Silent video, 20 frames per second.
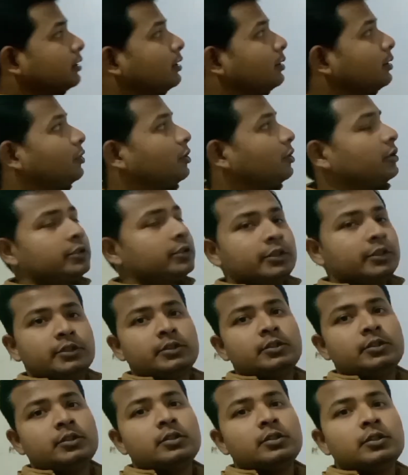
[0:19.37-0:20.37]
In
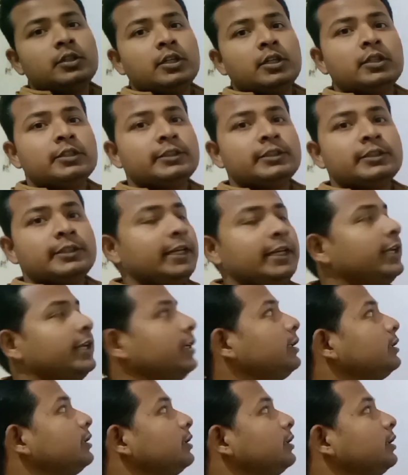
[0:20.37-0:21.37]
this process,
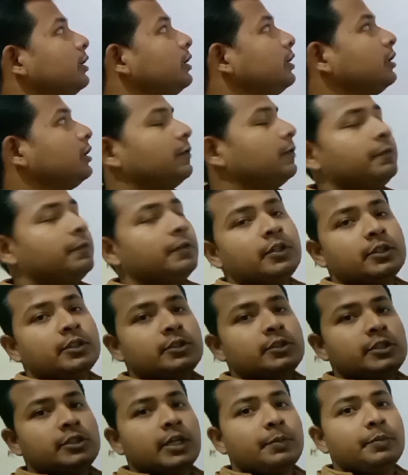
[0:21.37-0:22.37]
in this series,
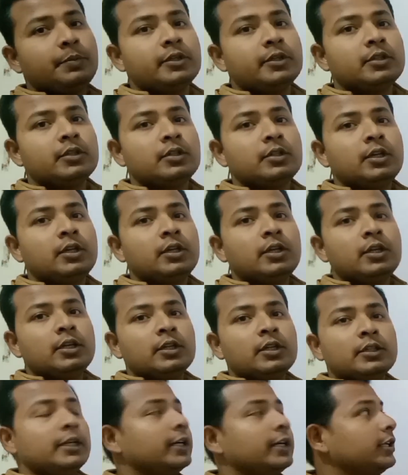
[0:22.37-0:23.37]
the first
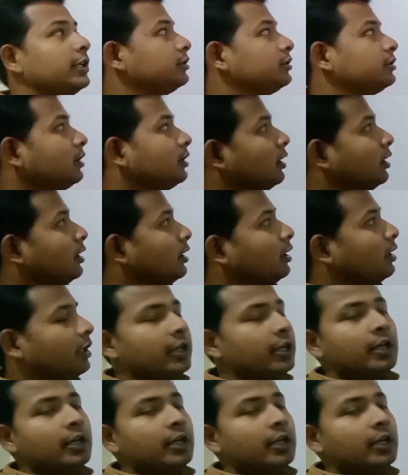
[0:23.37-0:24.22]
chapter, that